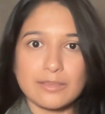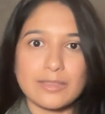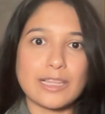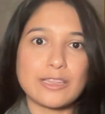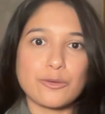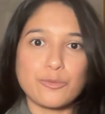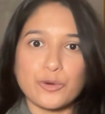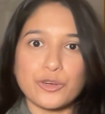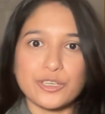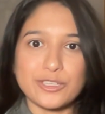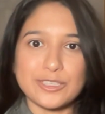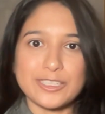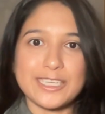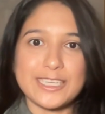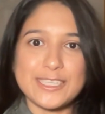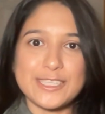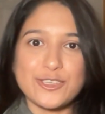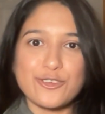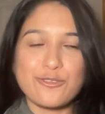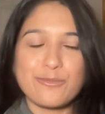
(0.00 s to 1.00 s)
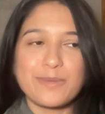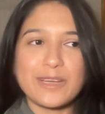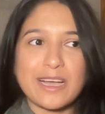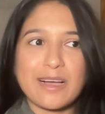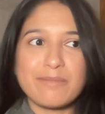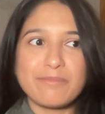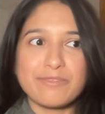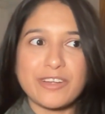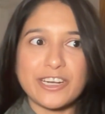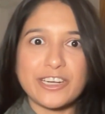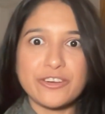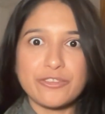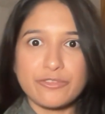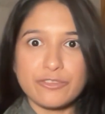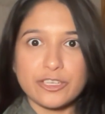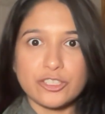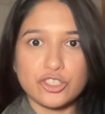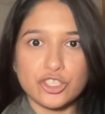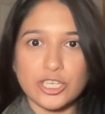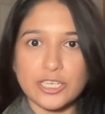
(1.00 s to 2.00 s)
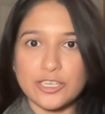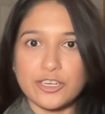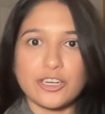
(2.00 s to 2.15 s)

that the world needs. You've become very rigid.